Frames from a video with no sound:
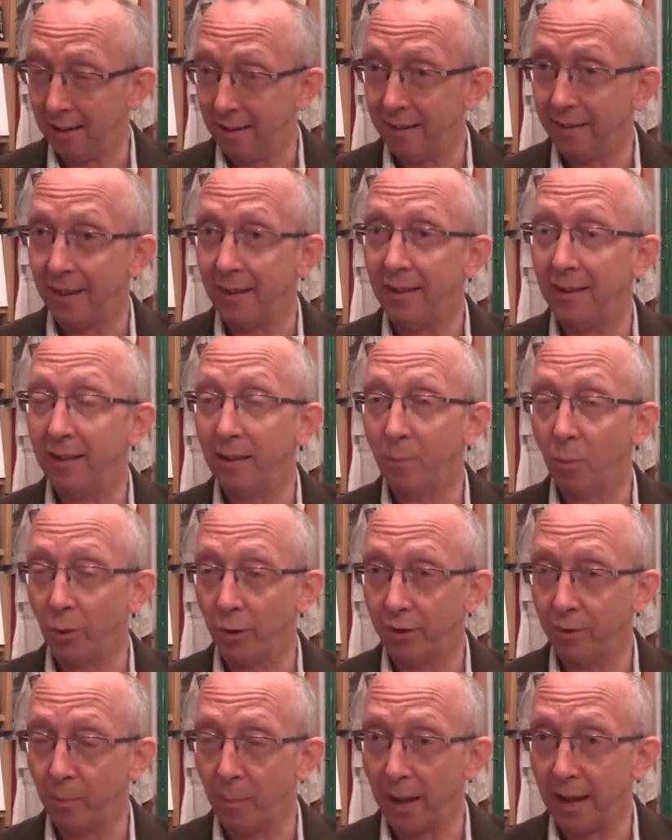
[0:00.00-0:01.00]
they needed more
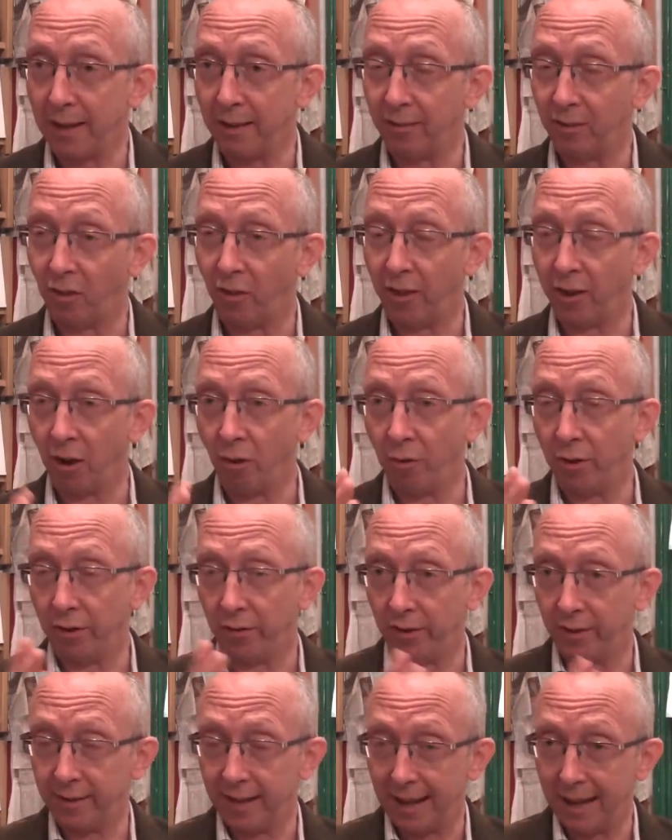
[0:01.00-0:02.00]
space, so they got rid of
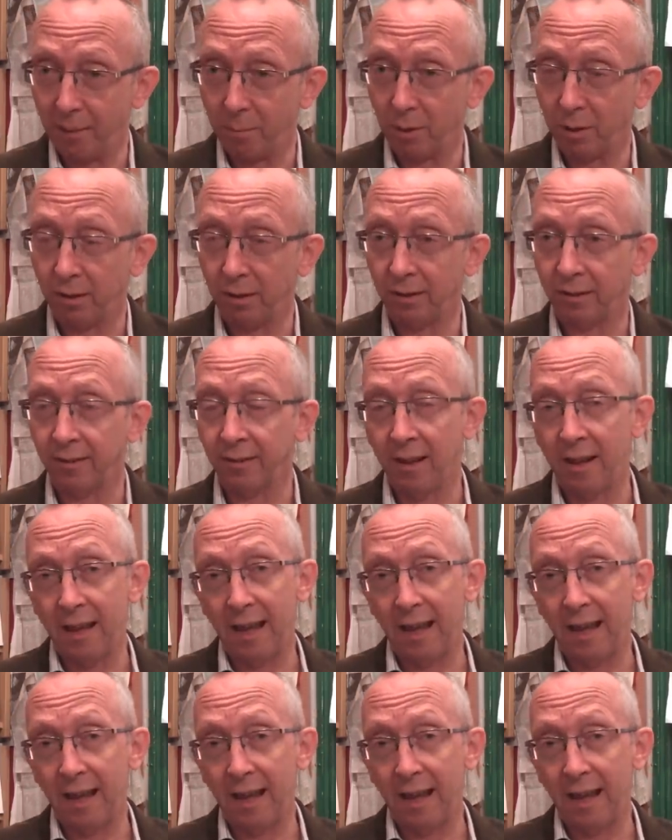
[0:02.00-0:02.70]
the tables,